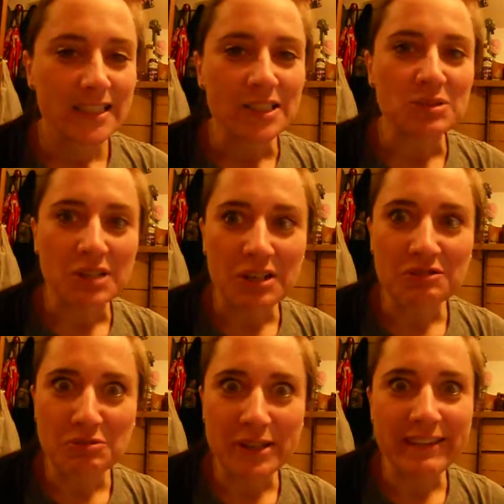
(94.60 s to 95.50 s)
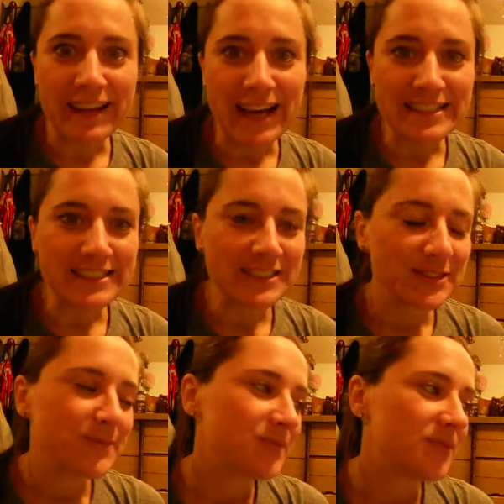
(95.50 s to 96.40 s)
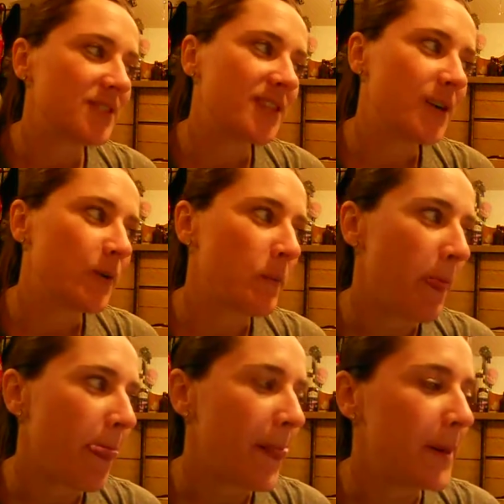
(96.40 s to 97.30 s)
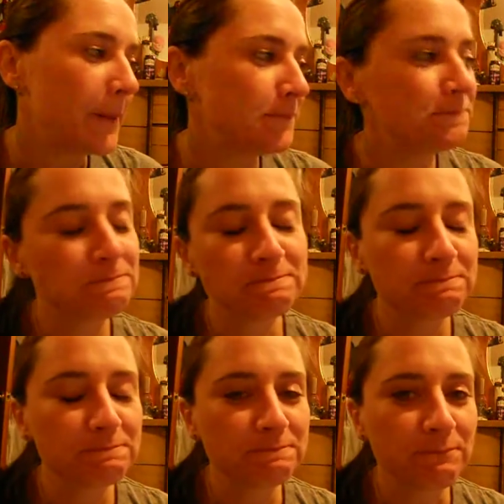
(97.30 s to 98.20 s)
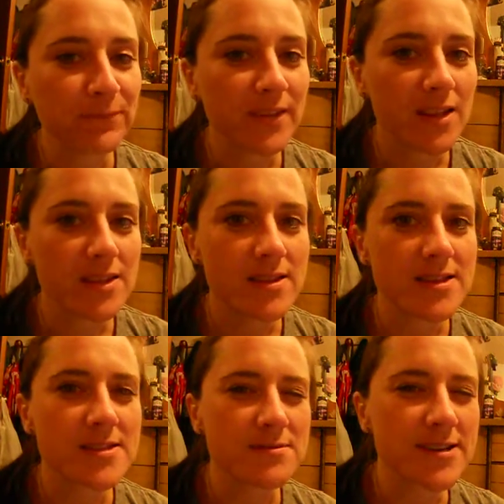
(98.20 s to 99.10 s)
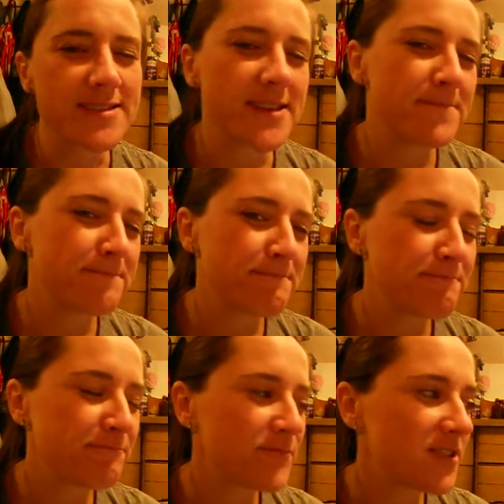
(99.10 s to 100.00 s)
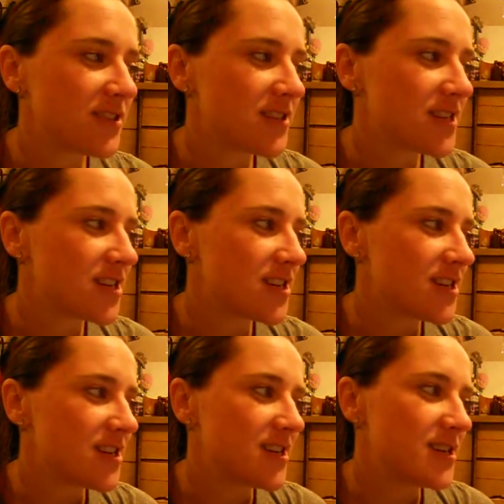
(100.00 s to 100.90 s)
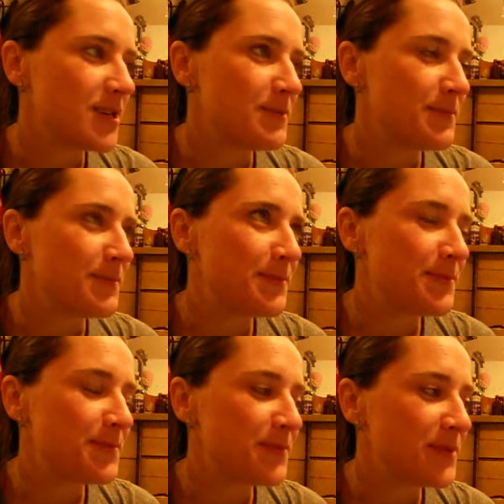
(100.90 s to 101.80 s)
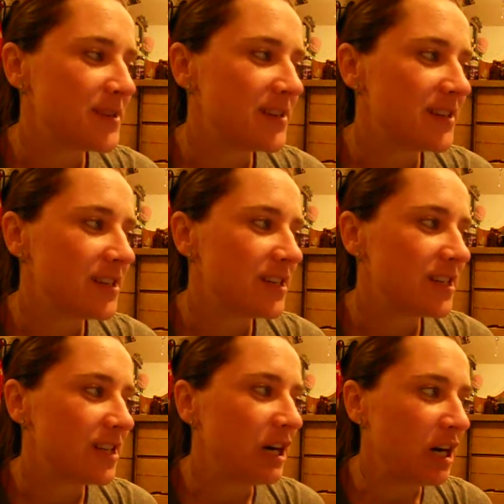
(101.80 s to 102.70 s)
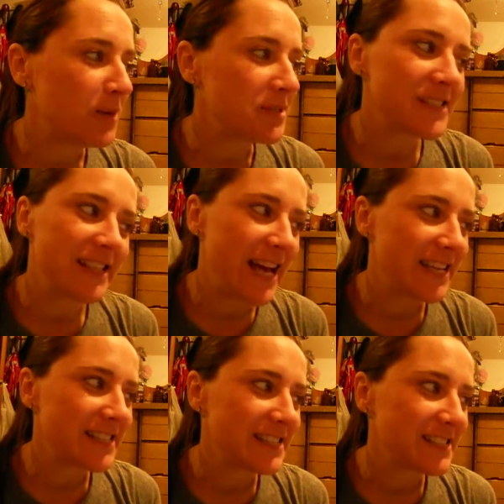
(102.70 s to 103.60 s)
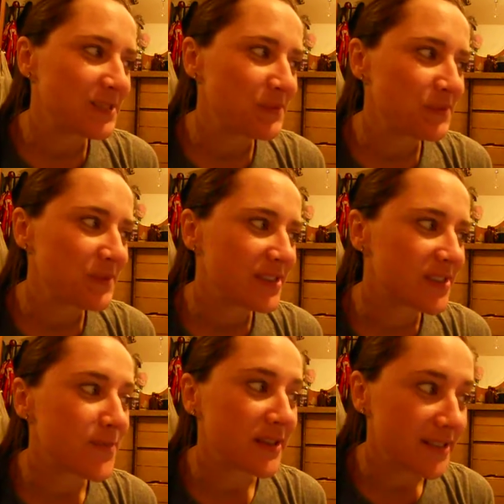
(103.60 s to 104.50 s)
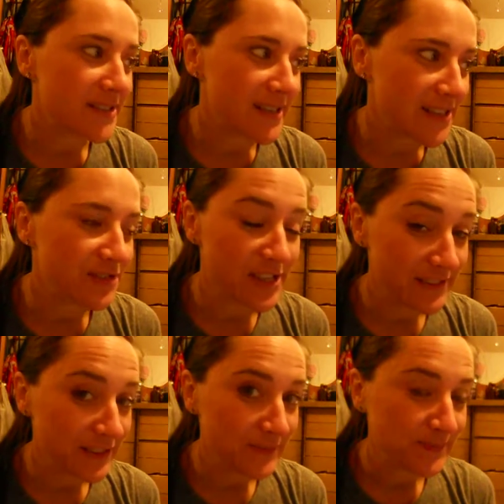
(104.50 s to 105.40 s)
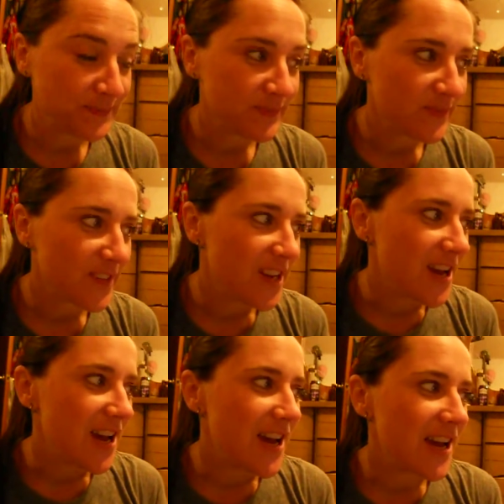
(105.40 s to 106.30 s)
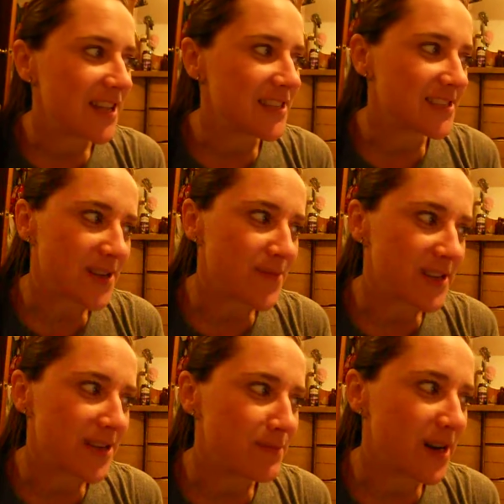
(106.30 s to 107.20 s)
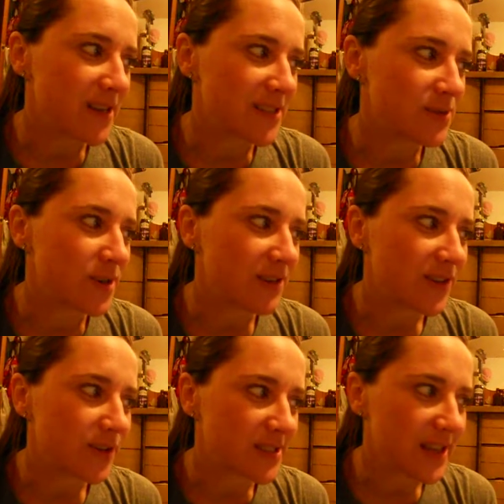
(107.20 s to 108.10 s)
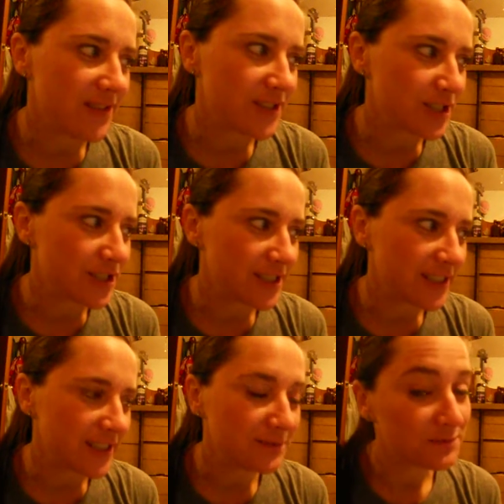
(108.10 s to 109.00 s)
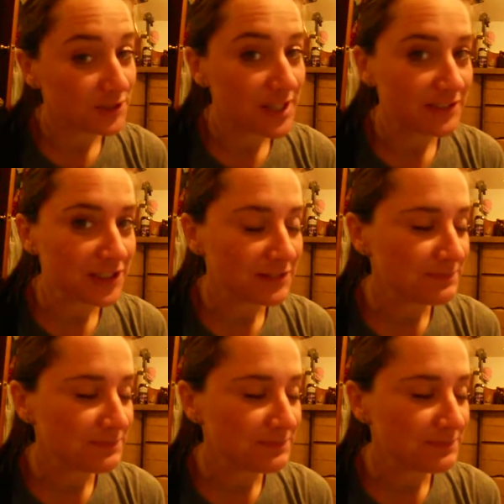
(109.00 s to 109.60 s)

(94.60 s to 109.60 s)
Well, God forbid that. So, um, this is what I said. Um, ah, but alas, something does last forever. And this something embodies what evokes life eternally, forever.